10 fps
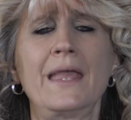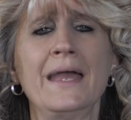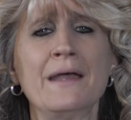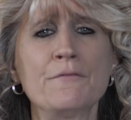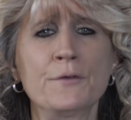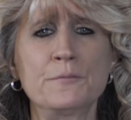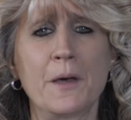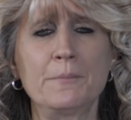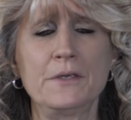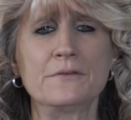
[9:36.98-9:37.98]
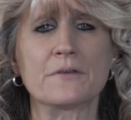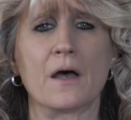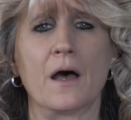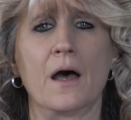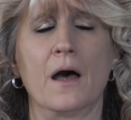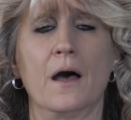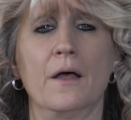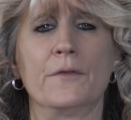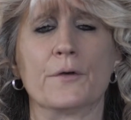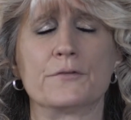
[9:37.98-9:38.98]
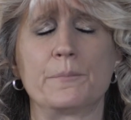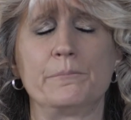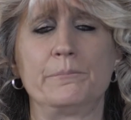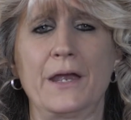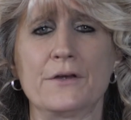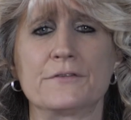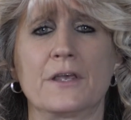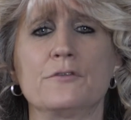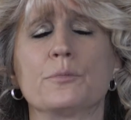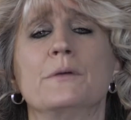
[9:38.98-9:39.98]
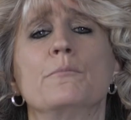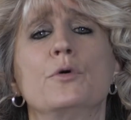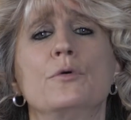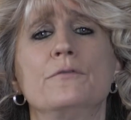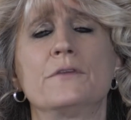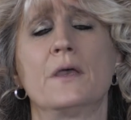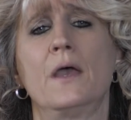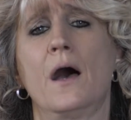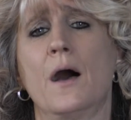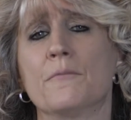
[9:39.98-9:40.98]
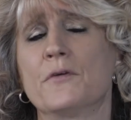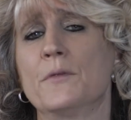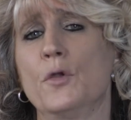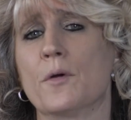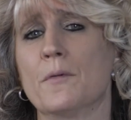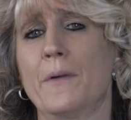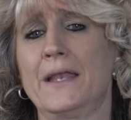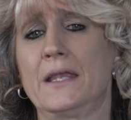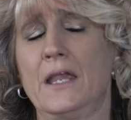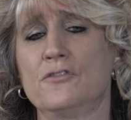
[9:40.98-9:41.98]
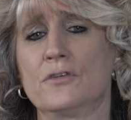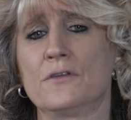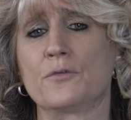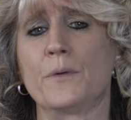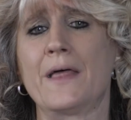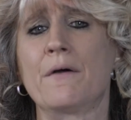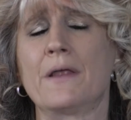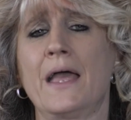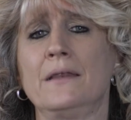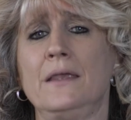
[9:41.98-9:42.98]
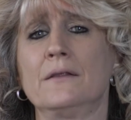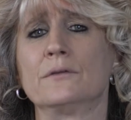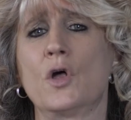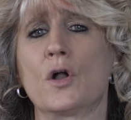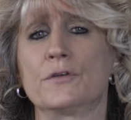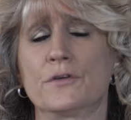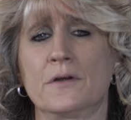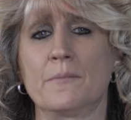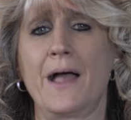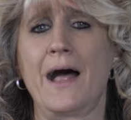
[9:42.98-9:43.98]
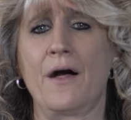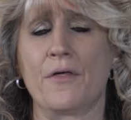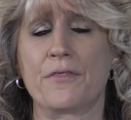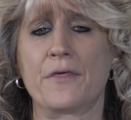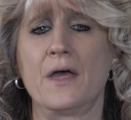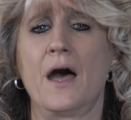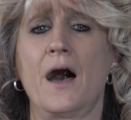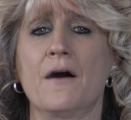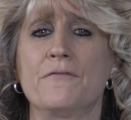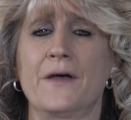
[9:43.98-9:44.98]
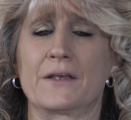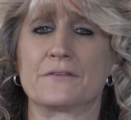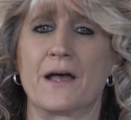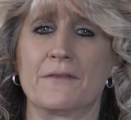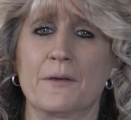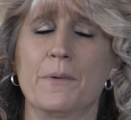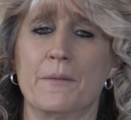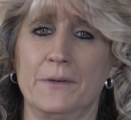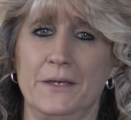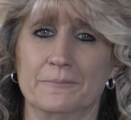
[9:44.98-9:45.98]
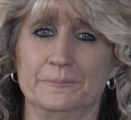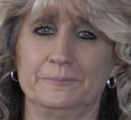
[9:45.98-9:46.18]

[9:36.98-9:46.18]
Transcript: have those puppies, those parasites removed from the normal medications without any long-term health effects on the puppy.